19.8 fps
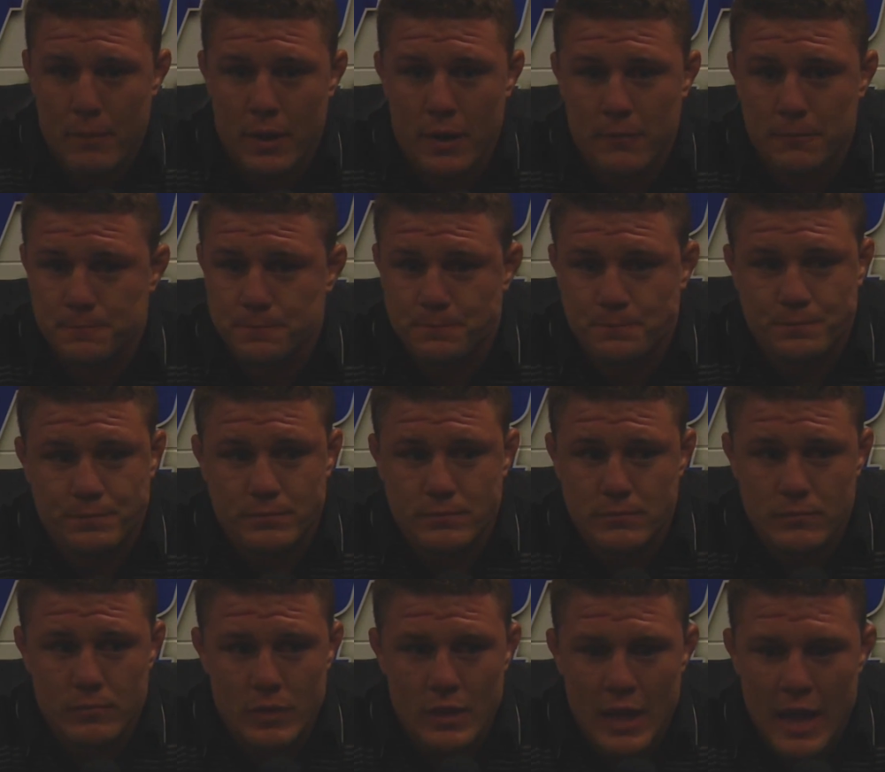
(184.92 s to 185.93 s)
but
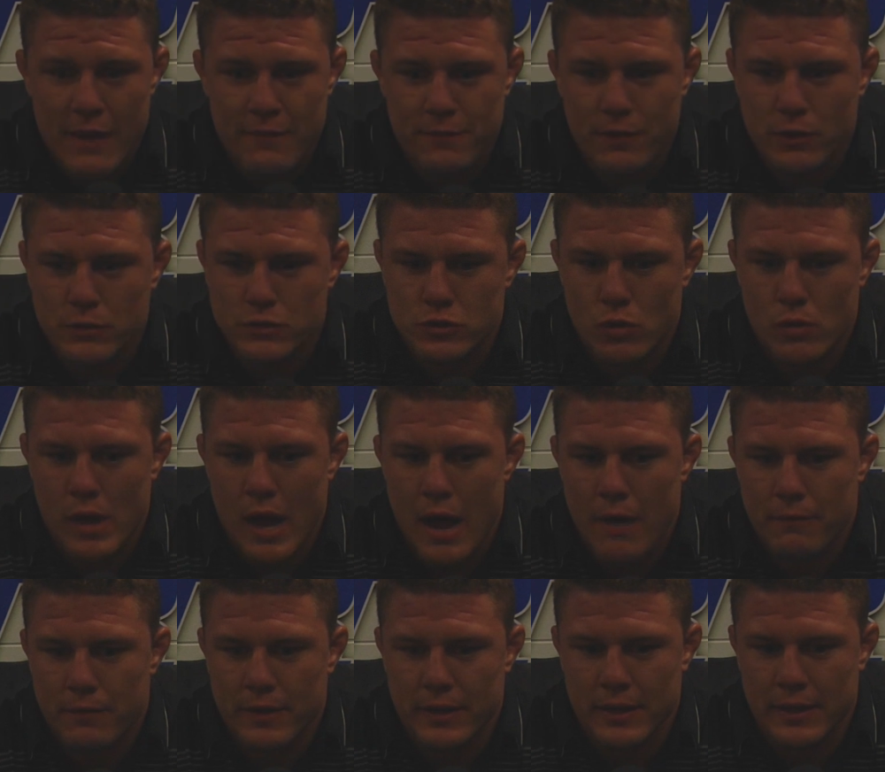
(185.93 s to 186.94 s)
I felt so
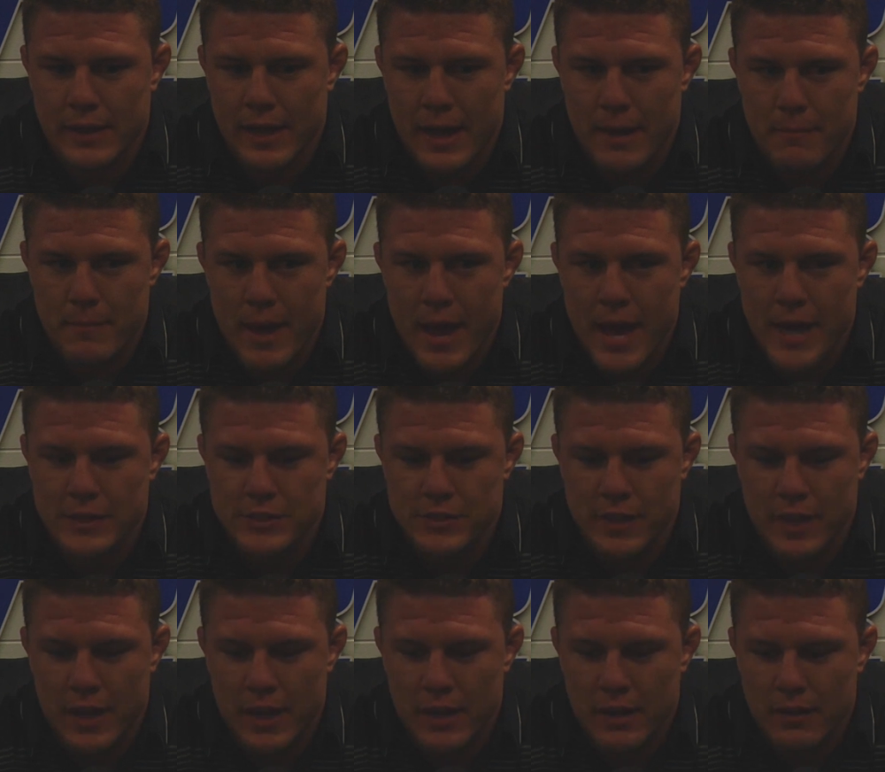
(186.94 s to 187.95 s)
confident in that match
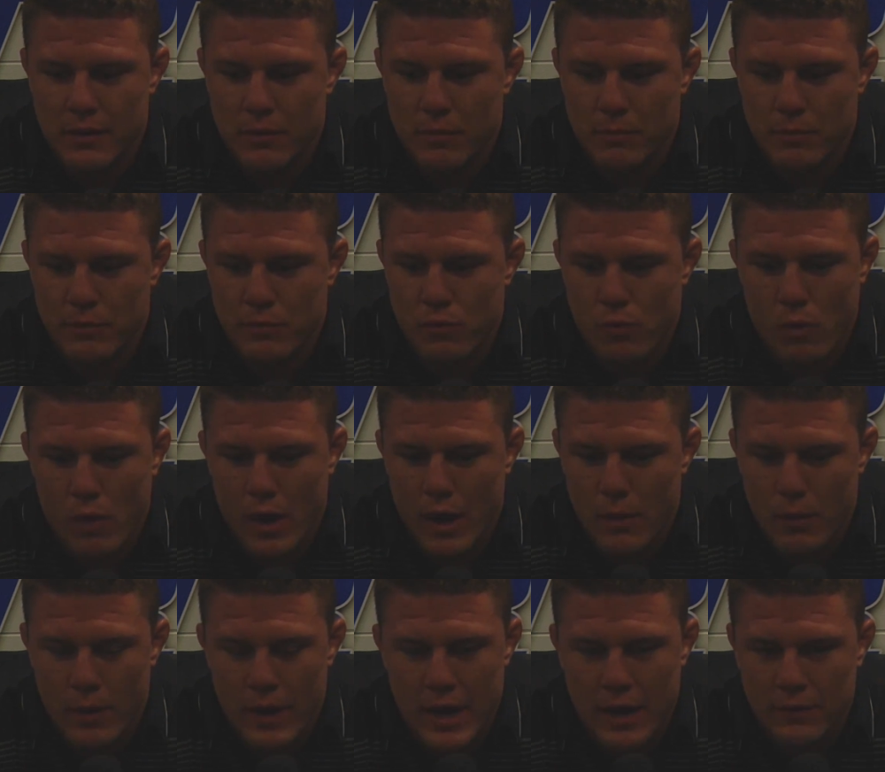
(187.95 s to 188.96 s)
that before
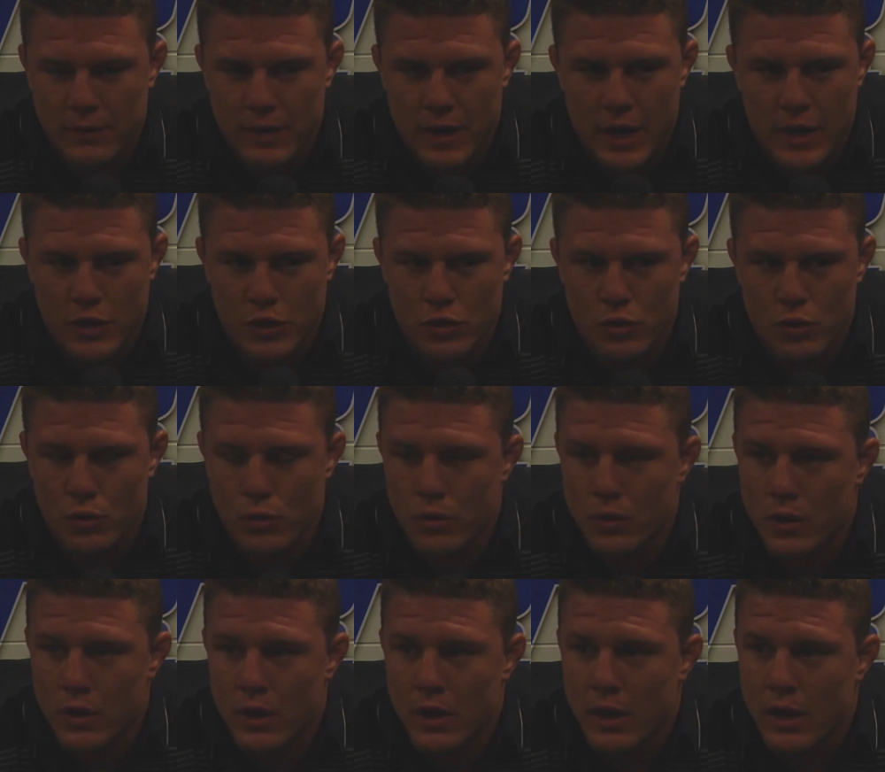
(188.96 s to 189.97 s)
I went out there, I
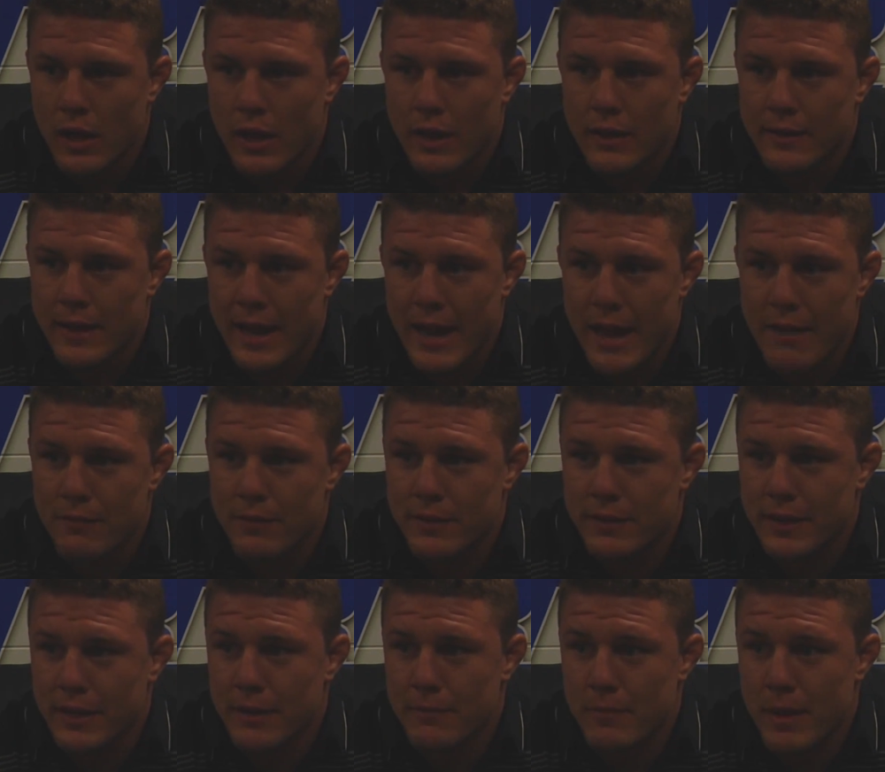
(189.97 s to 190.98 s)
knew that I was
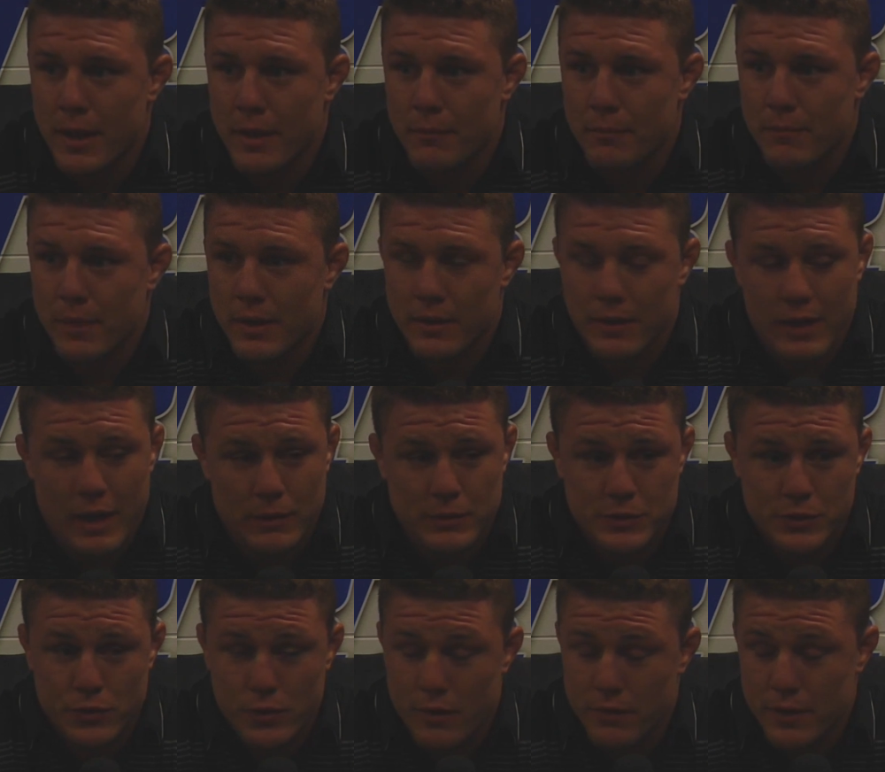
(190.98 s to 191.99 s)

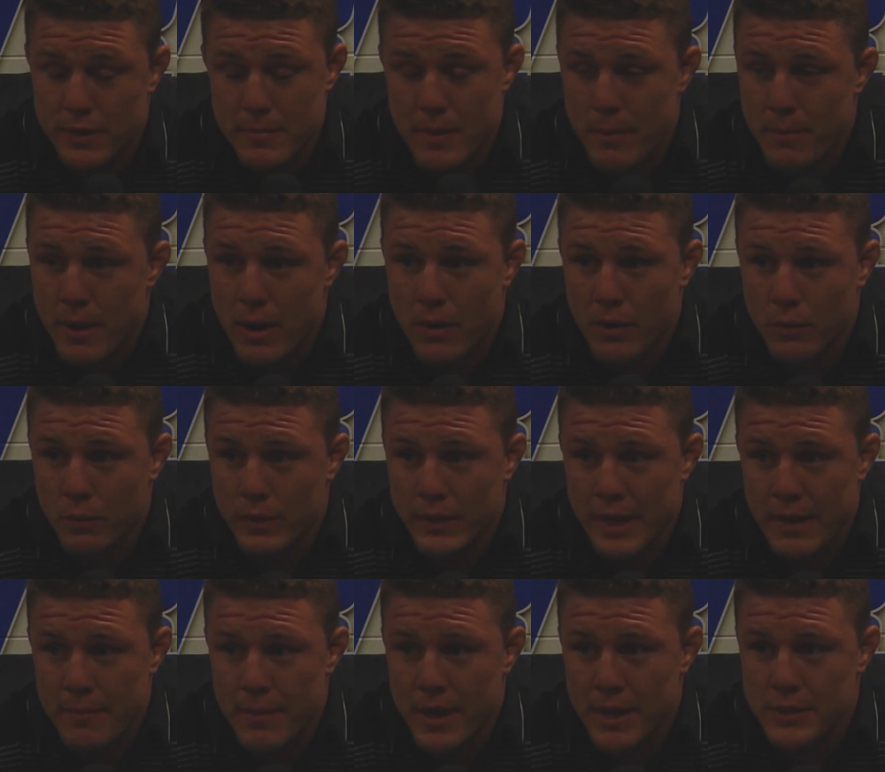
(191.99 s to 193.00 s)
going to do everything in my power to win
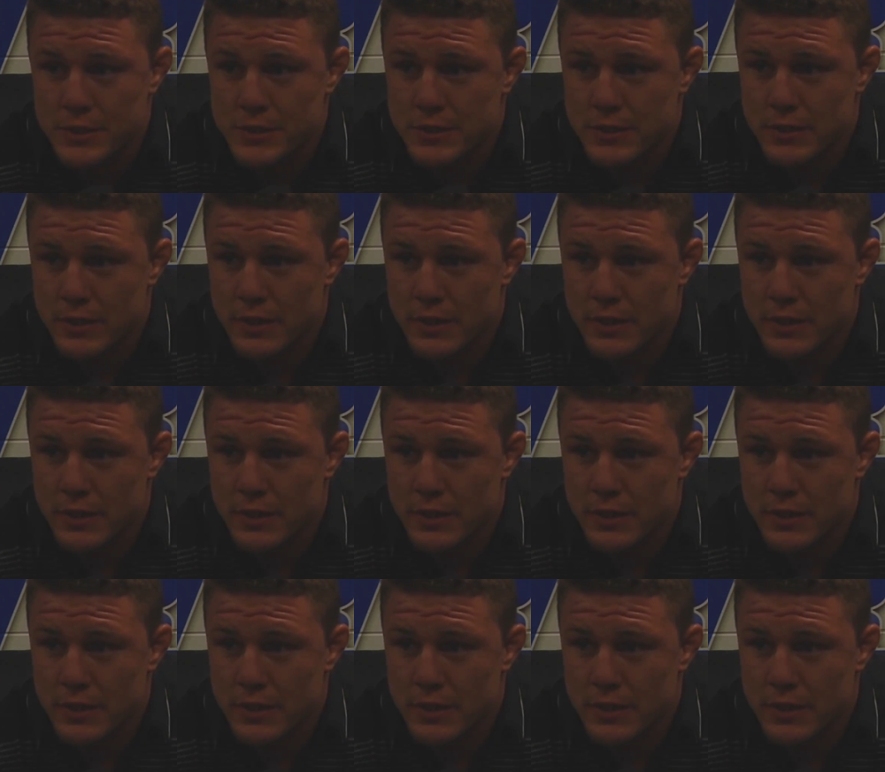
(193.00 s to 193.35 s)
that match.